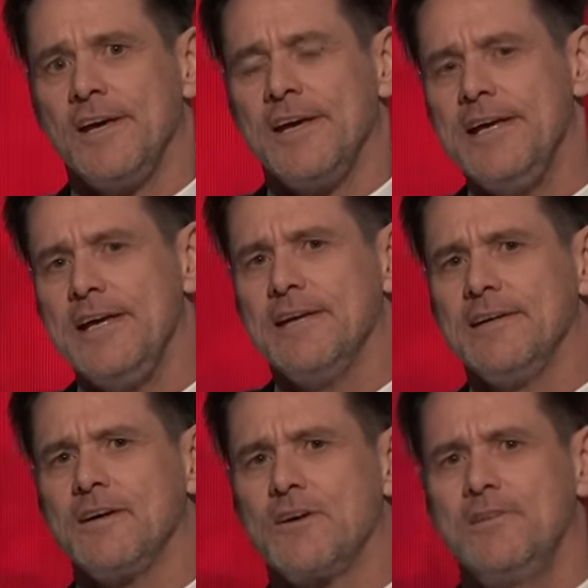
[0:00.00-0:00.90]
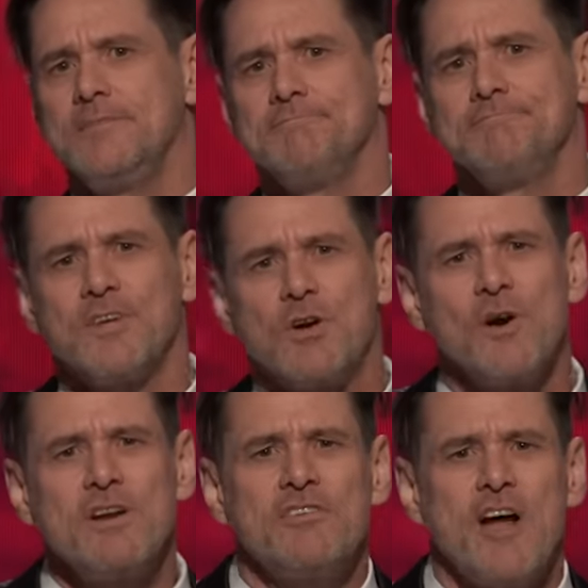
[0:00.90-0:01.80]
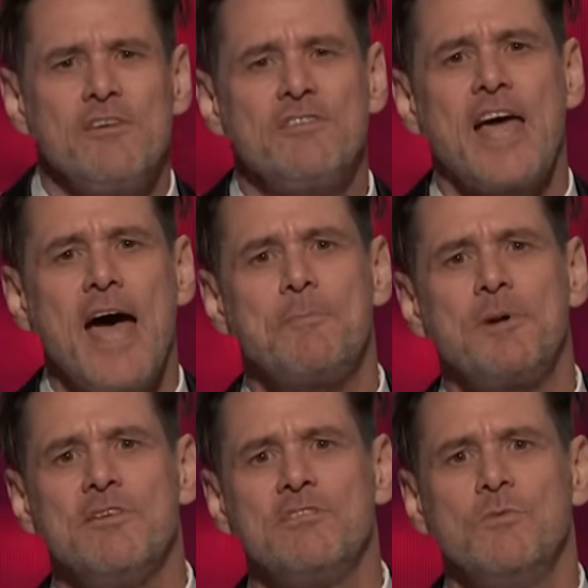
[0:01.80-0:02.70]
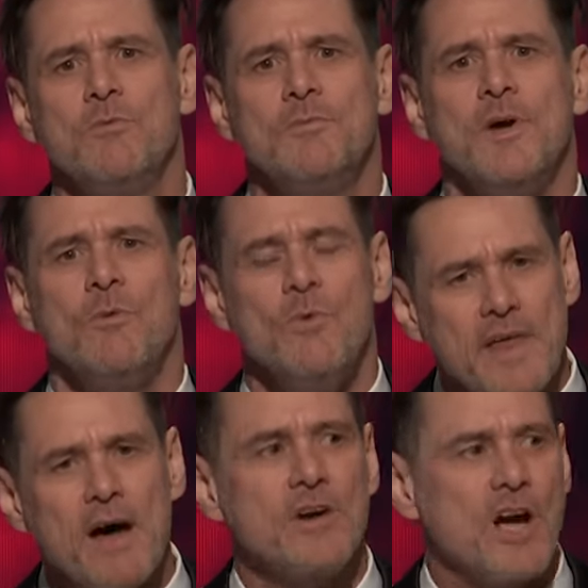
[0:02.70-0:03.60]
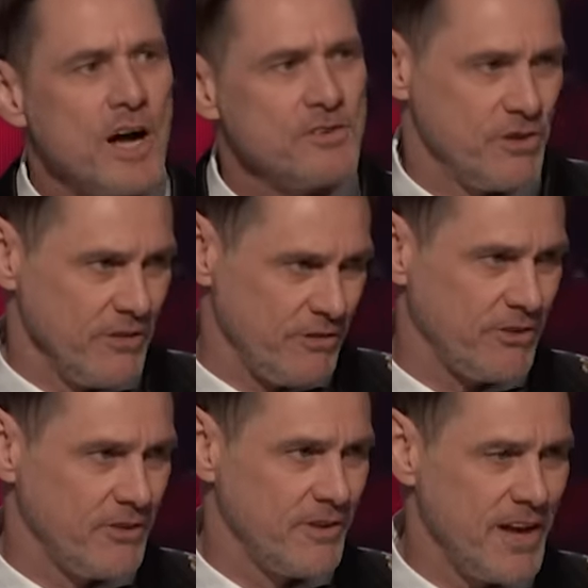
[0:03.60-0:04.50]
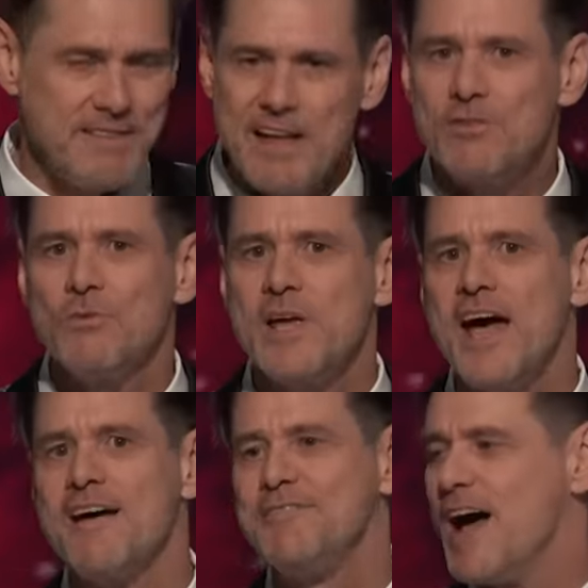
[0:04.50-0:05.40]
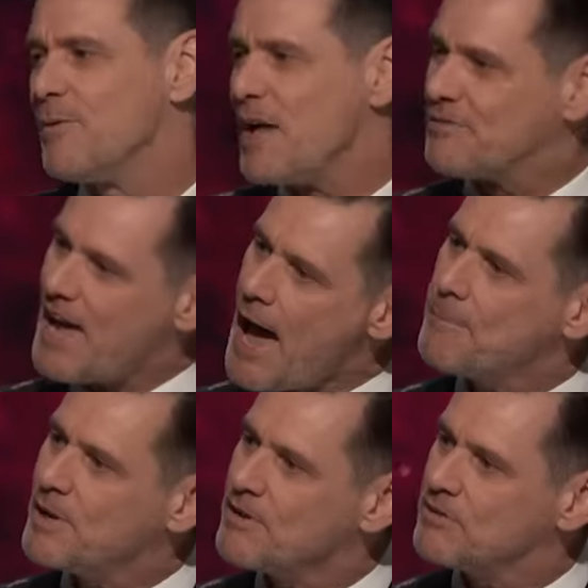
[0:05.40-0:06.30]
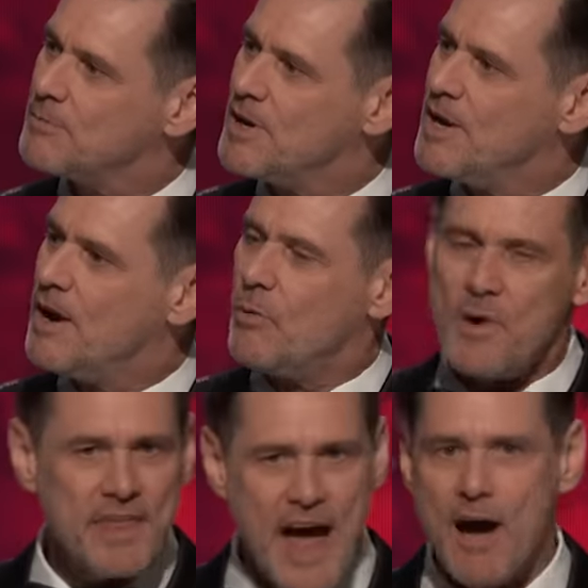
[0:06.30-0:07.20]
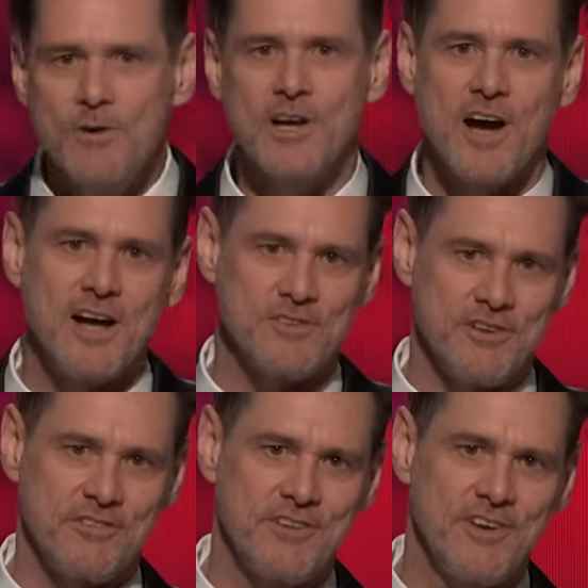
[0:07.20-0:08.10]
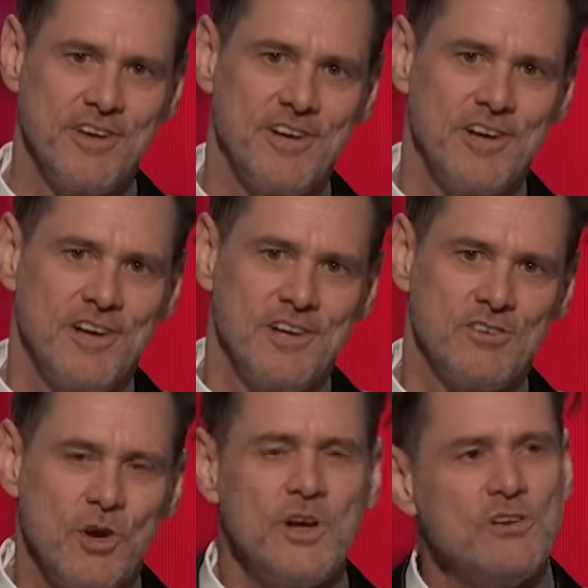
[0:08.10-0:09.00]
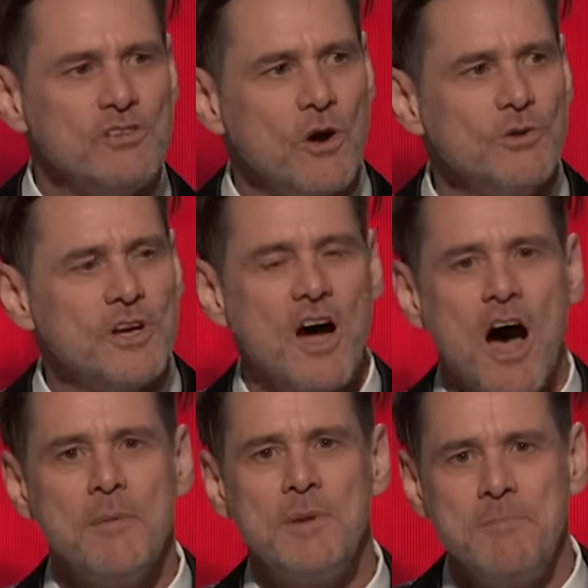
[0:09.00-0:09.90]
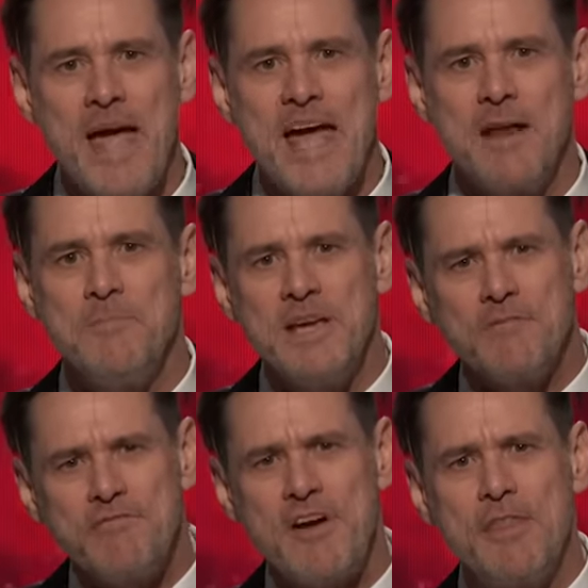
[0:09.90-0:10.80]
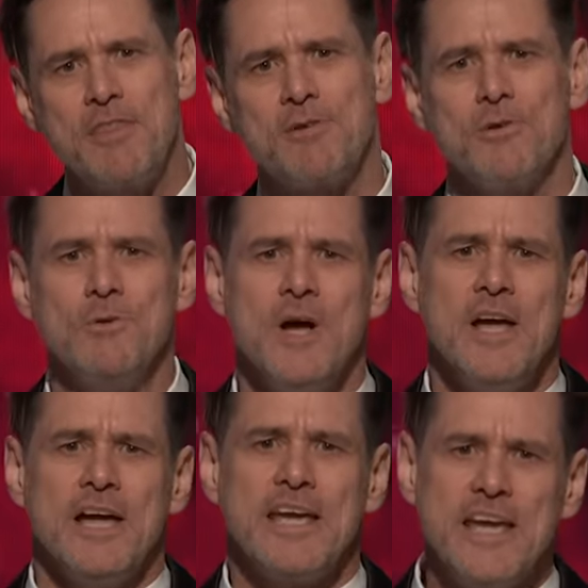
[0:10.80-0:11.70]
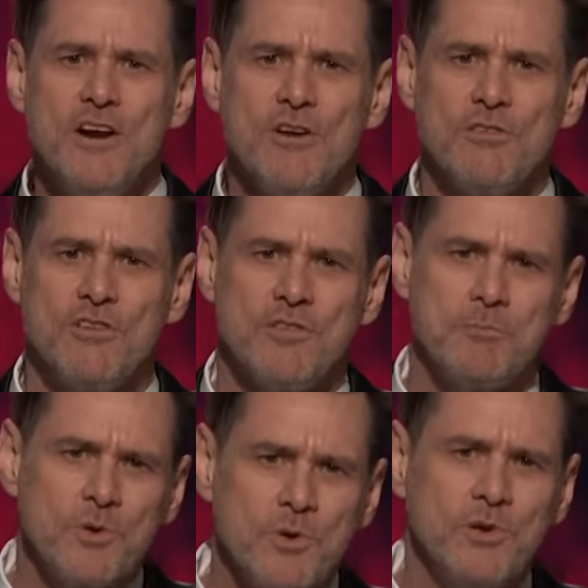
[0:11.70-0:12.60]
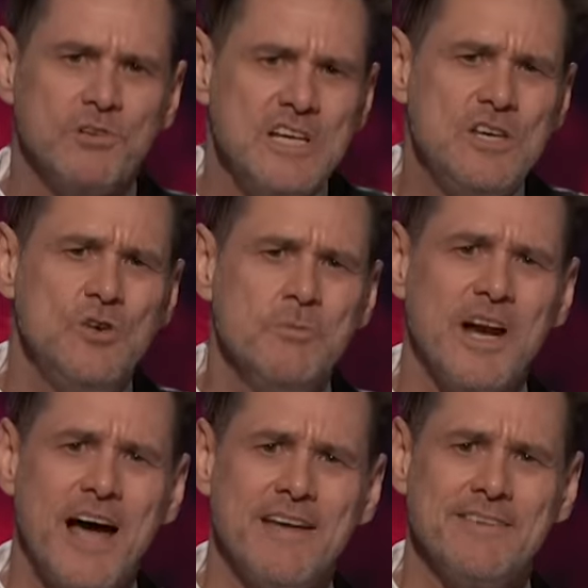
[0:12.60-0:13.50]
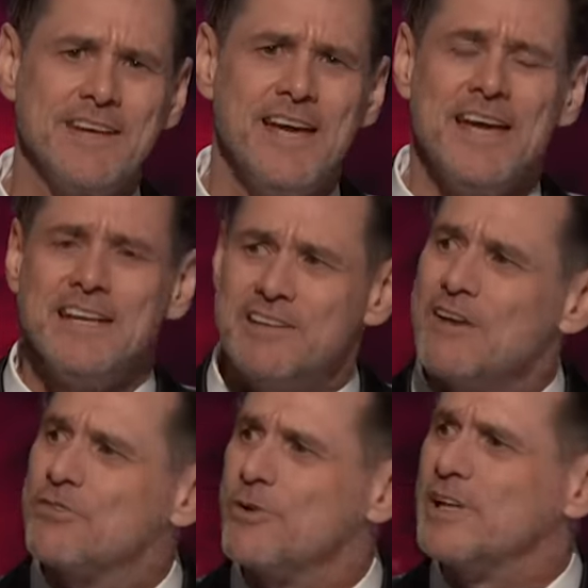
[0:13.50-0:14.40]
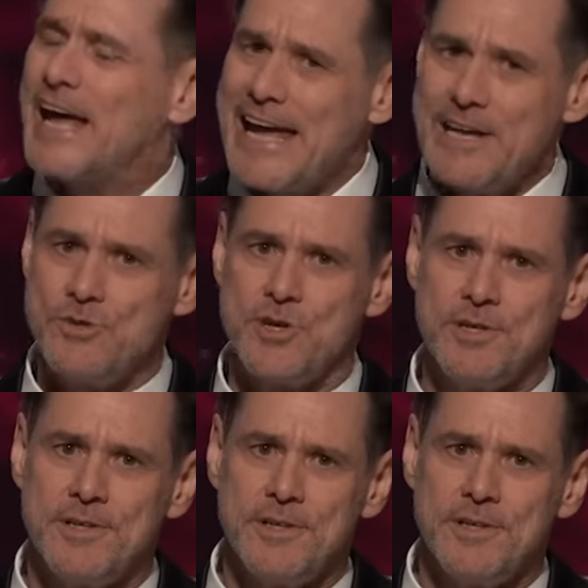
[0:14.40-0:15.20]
he criticized capitalism without a conscience. And that's what we have now. We have capitalism without a conscience. He showed the common man being fed through gears of the brutal, dehumanizing industrial age.